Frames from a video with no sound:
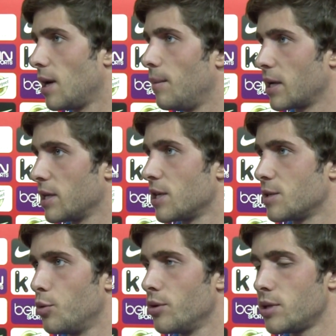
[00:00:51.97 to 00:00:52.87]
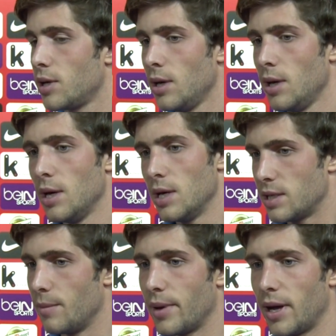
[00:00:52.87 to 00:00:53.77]
it is to pick up 3 points away
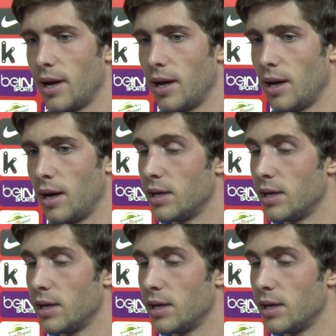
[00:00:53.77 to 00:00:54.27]
at Athletic.